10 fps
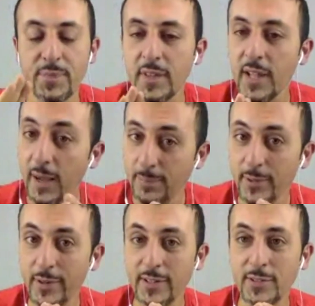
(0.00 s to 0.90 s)

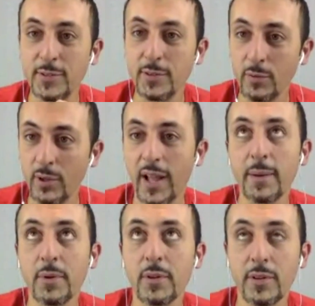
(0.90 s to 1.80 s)
upload it to a
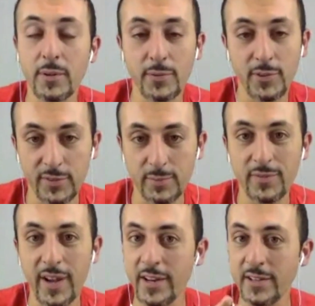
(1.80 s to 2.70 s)
reliable service
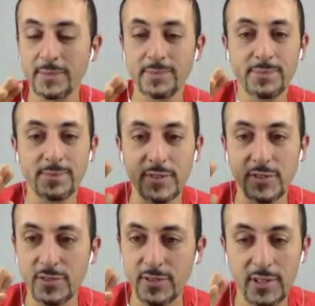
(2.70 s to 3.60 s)
provider.
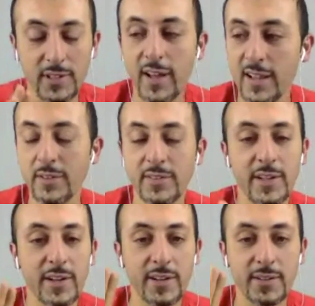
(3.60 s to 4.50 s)
There's a lot of them out
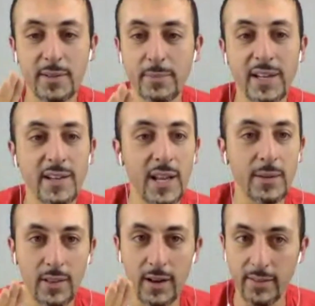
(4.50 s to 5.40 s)
there, the big
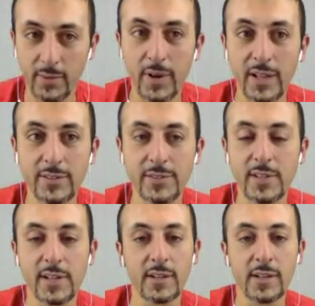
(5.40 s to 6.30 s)
names, a lot of the sponsors
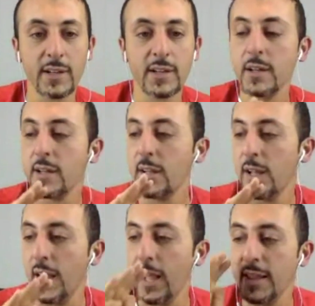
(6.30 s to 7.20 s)
here.
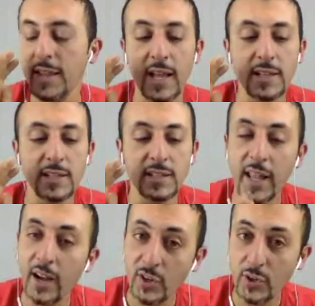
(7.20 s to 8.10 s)
And then
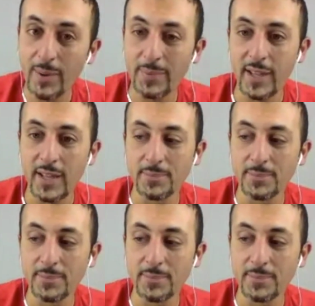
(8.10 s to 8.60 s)
get it on your website,